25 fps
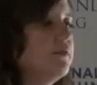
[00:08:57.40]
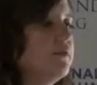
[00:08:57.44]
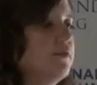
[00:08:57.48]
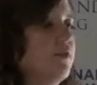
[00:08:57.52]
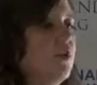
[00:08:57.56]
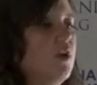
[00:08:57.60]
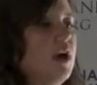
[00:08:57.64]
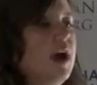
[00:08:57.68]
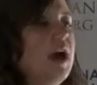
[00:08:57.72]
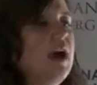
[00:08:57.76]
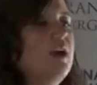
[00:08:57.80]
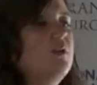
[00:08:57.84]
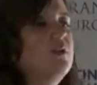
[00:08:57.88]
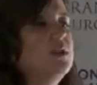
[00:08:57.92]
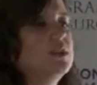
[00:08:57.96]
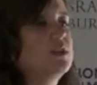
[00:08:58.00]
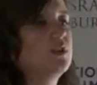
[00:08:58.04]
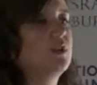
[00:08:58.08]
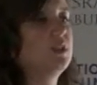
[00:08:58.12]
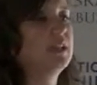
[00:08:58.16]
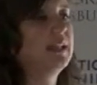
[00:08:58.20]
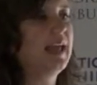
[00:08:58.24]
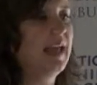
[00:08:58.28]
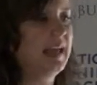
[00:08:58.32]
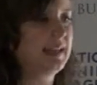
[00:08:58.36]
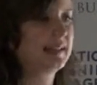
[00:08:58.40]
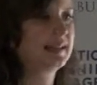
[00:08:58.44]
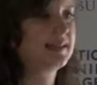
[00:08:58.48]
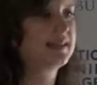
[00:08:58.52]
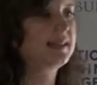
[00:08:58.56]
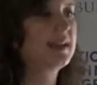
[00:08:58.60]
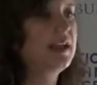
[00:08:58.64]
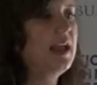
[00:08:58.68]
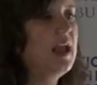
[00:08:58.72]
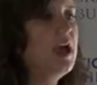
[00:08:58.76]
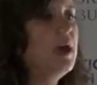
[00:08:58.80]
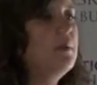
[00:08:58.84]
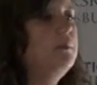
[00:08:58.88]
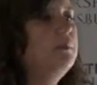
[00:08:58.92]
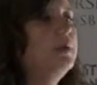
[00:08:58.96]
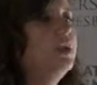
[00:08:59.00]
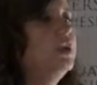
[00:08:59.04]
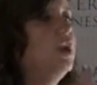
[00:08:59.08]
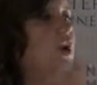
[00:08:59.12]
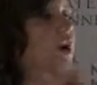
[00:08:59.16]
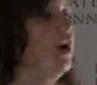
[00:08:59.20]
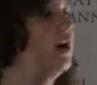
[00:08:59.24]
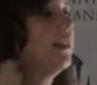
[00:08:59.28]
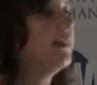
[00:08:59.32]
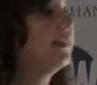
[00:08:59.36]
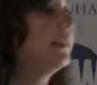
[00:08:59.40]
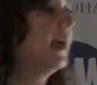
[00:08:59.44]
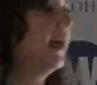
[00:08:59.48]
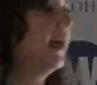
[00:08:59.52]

24 hours or less. Beyond